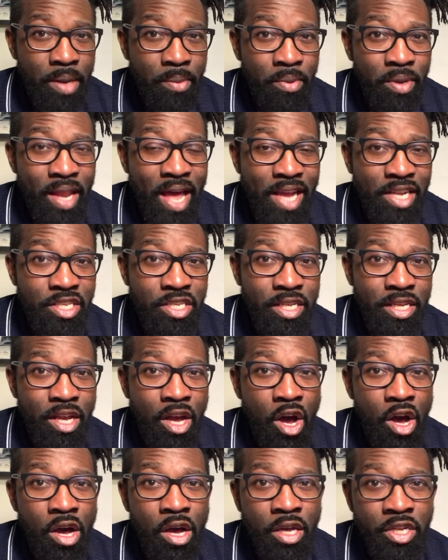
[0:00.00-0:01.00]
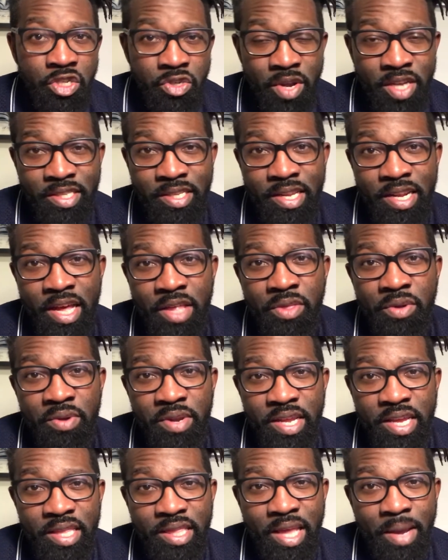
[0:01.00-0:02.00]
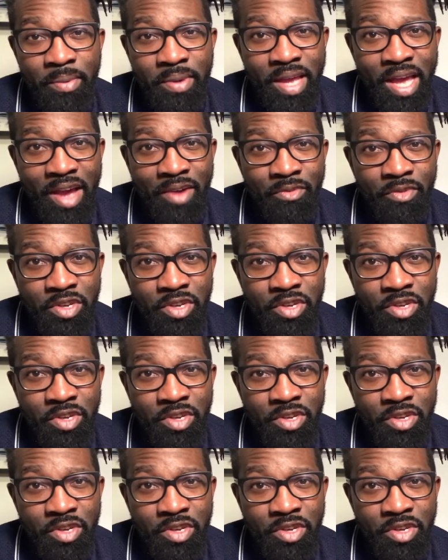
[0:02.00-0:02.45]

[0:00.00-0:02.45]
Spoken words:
it will actually address another need that we have,